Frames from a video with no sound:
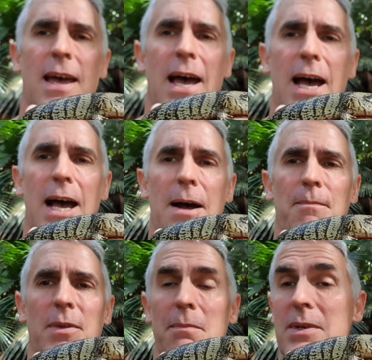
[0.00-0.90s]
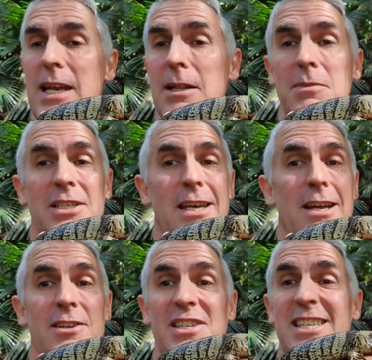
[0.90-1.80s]
I'm getting the
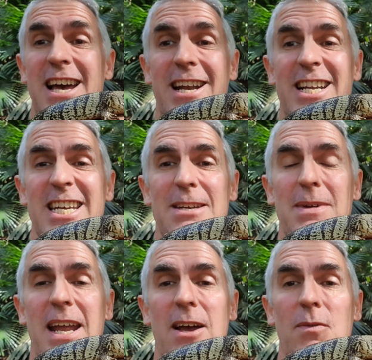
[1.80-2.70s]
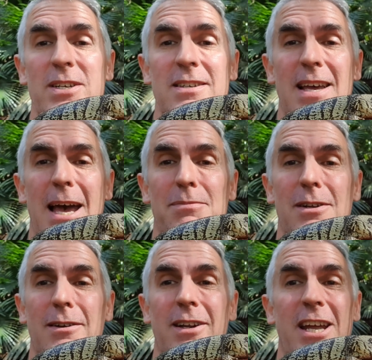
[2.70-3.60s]
mosquitoes are starting to eat me now, which is
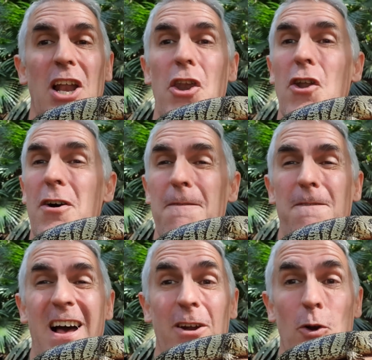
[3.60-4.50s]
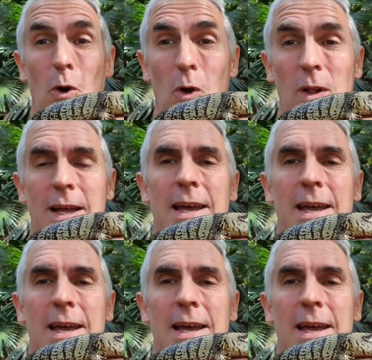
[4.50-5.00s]
absolutely not fun at all.